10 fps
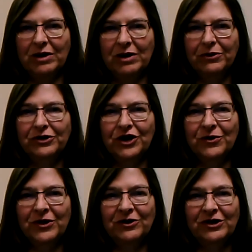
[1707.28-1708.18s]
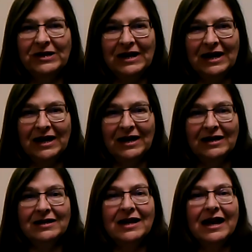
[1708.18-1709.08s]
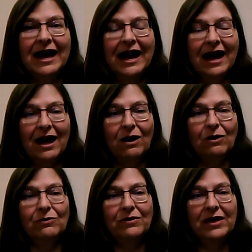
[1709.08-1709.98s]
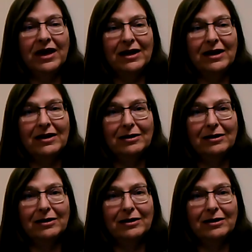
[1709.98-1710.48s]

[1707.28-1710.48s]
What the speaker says: people don't understand how they